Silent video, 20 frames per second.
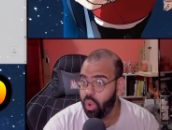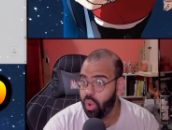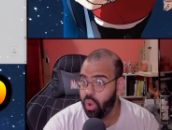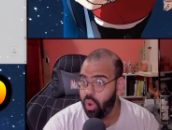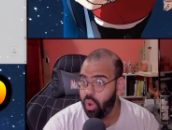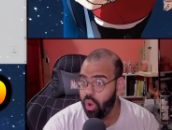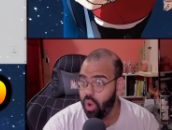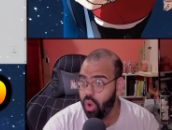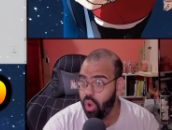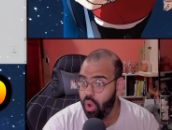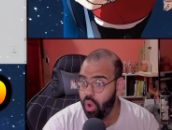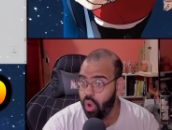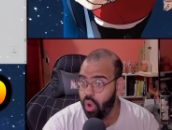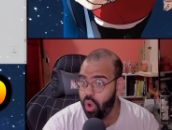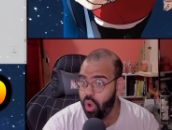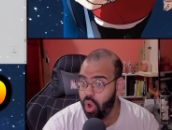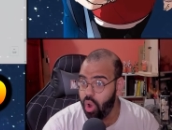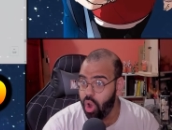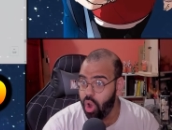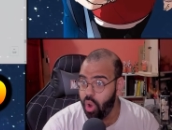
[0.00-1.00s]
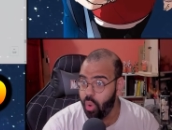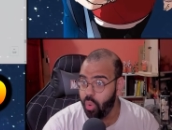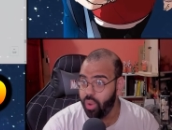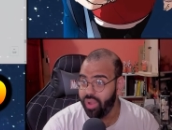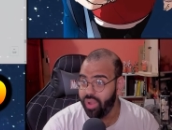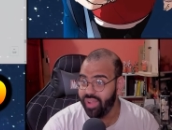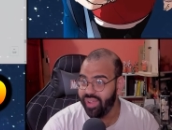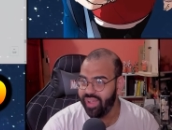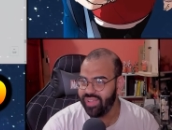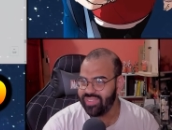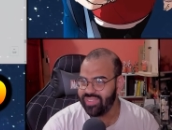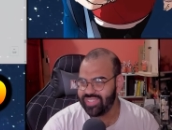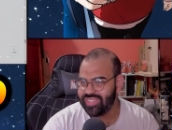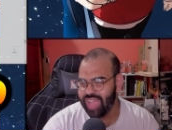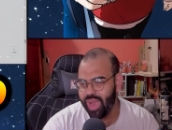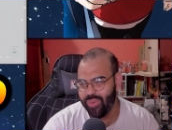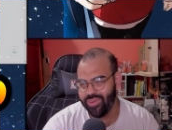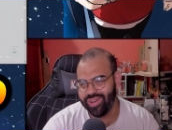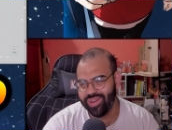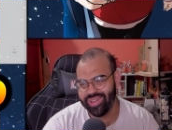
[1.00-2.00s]
Oh.
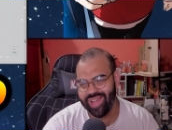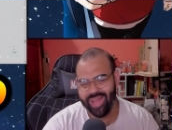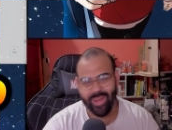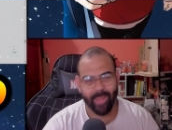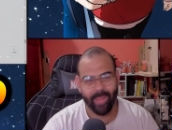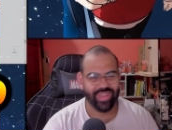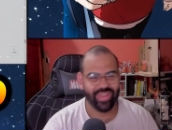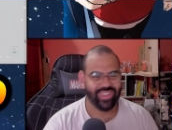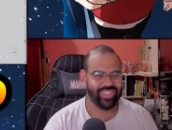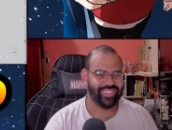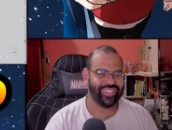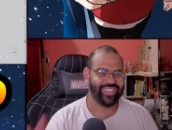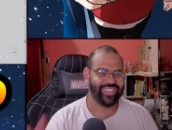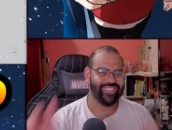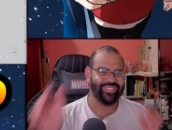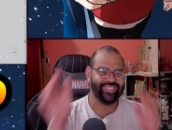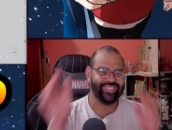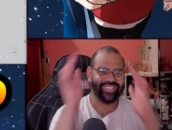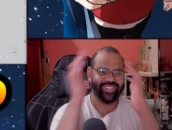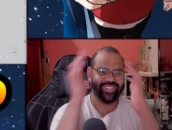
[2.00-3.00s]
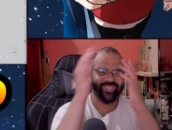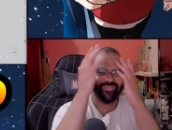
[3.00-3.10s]
Tower, I'm getting chills.